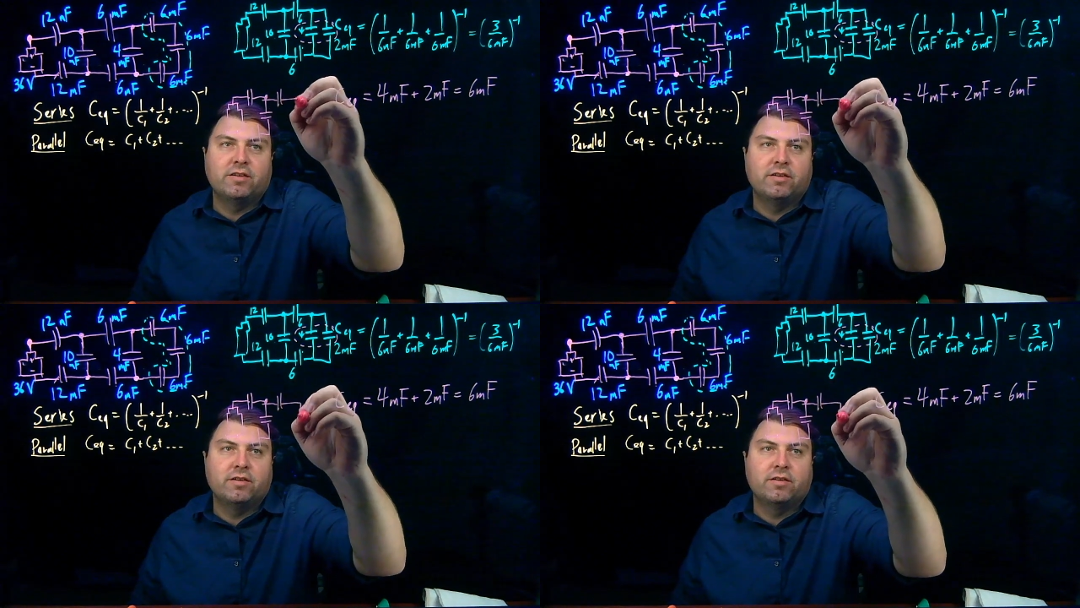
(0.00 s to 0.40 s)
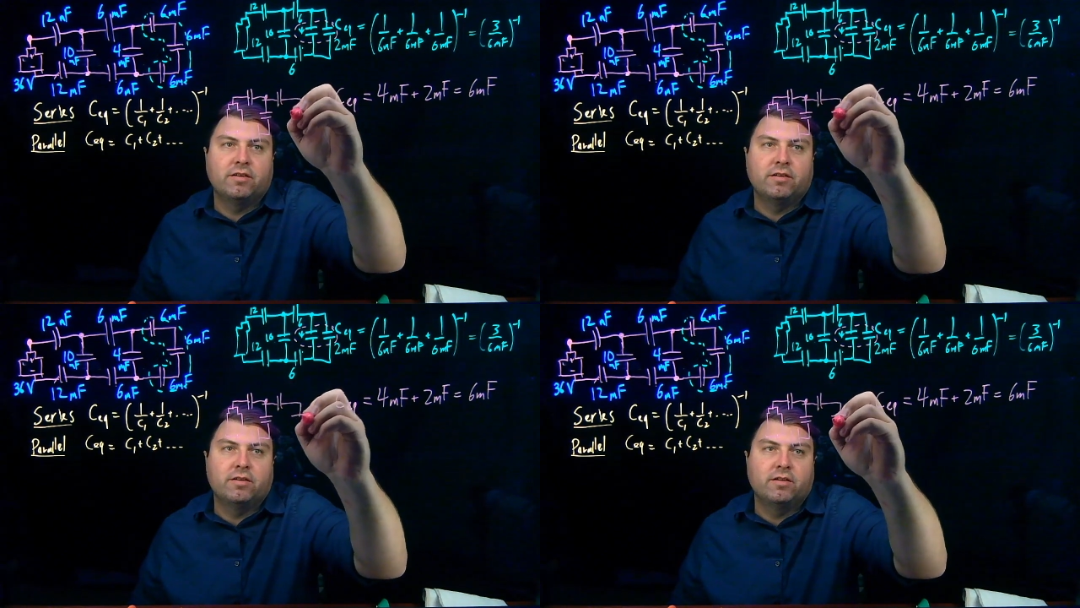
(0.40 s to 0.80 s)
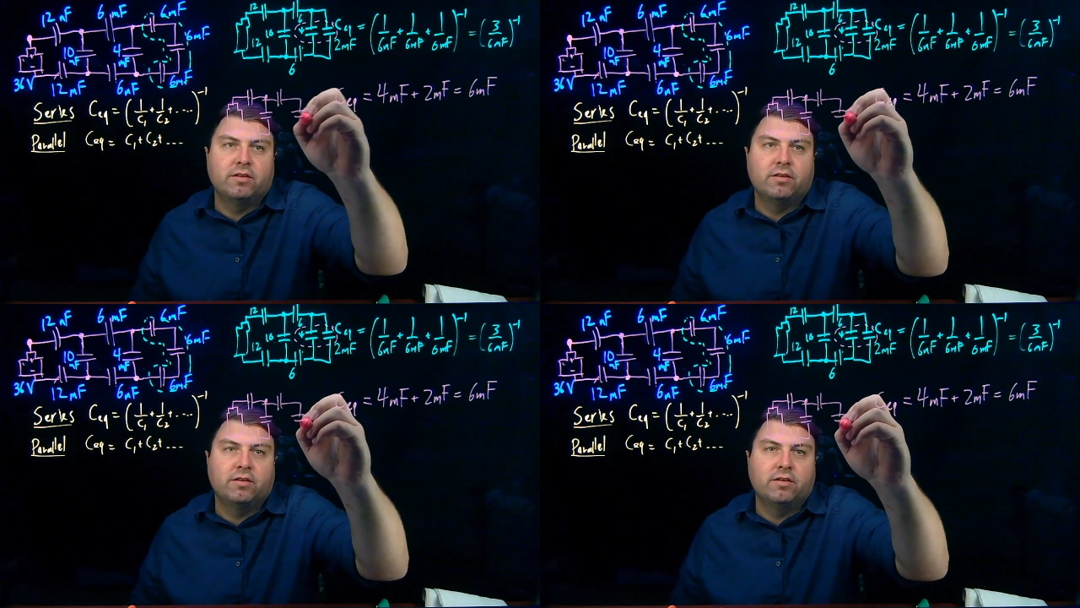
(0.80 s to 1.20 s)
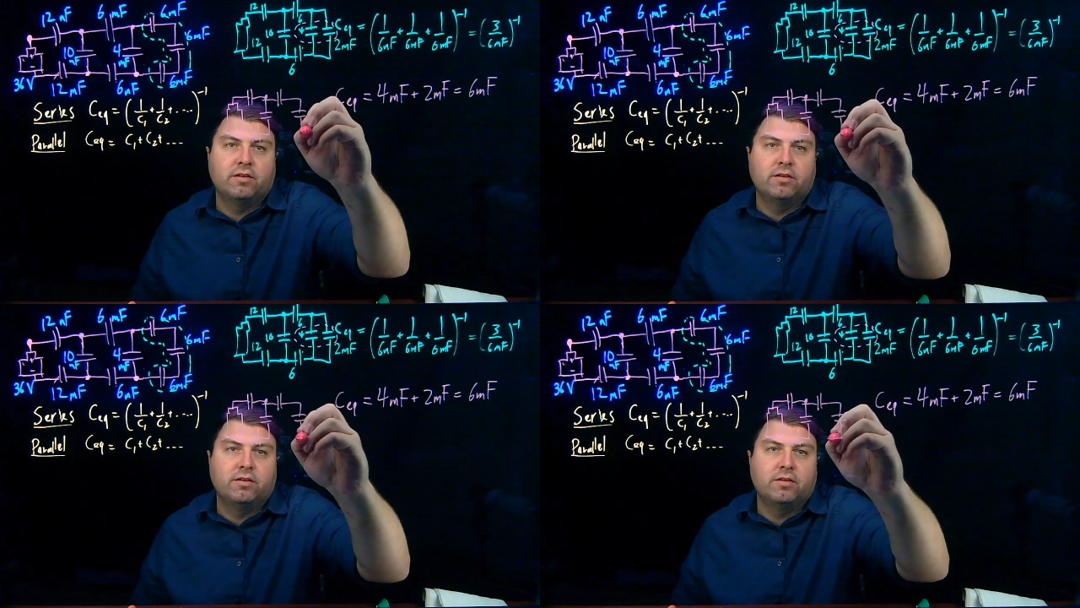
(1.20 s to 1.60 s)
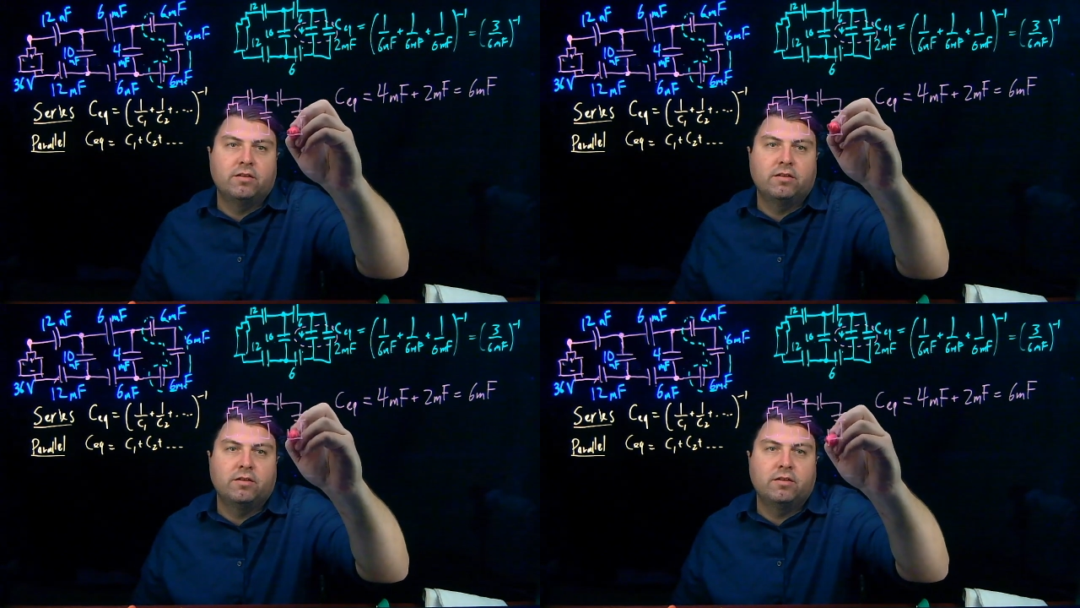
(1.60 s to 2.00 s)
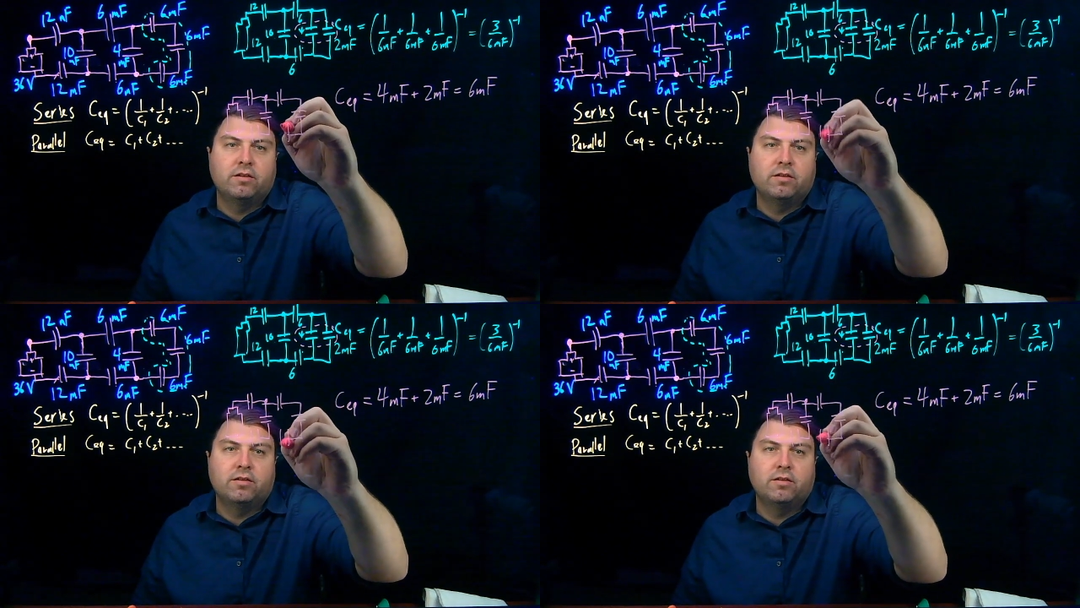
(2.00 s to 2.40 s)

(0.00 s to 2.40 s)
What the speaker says: Nobody speaks.